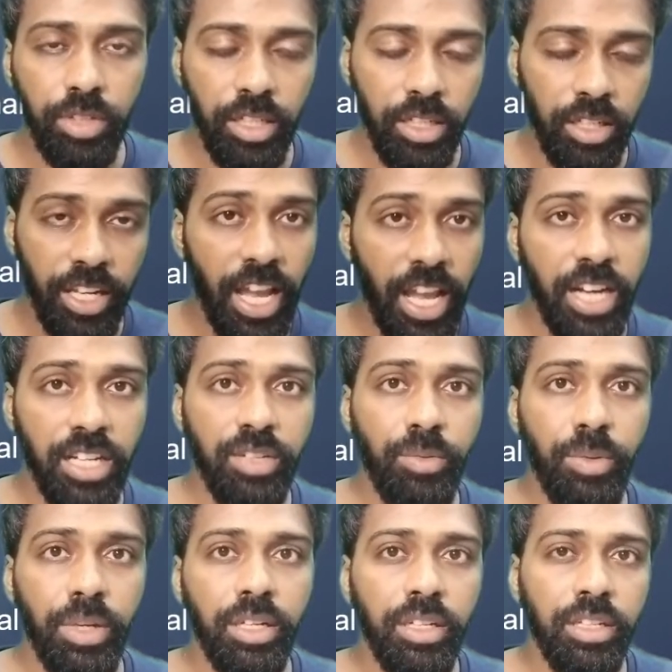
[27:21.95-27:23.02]
react
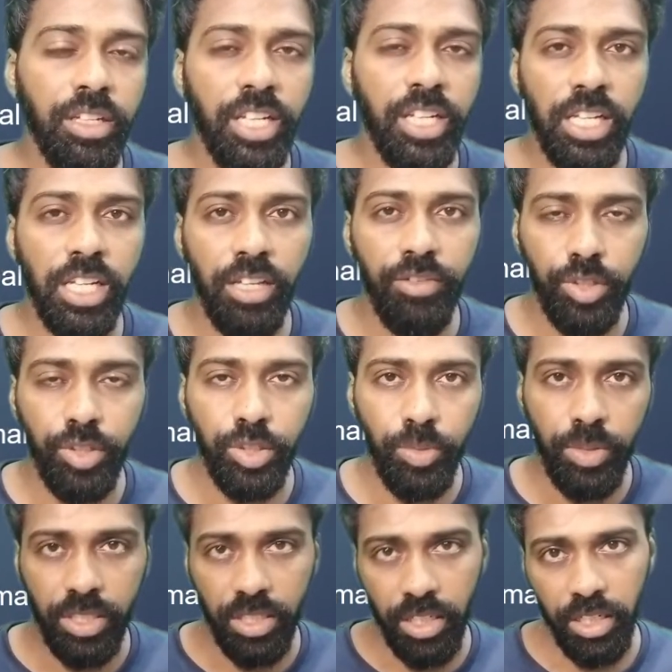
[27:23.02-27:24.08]
when a real life
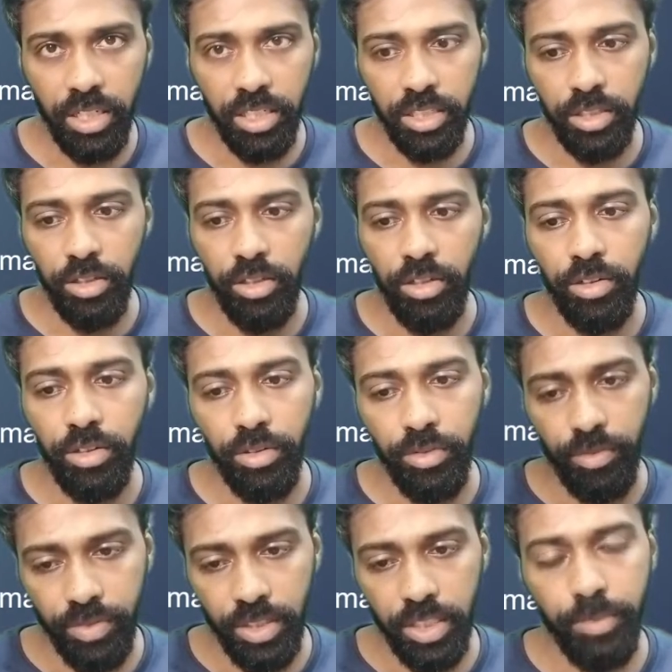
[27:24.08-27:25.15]
situation occurs of
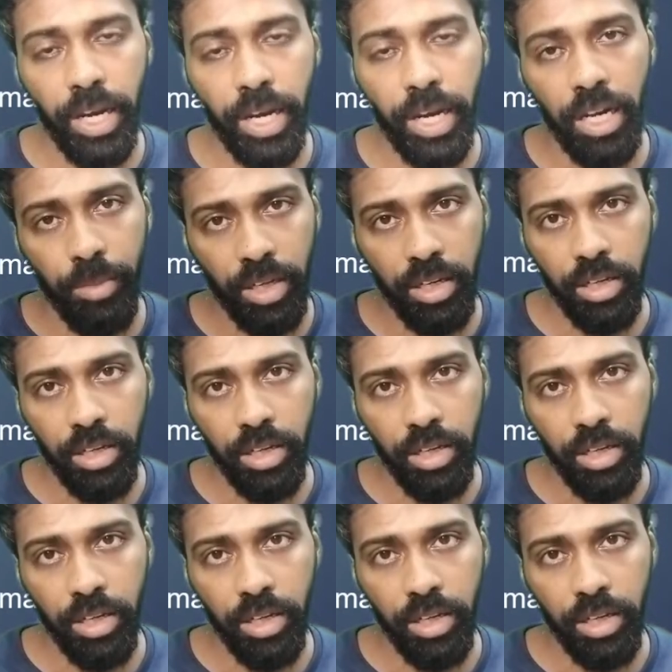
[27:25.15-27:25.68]
this pandemic.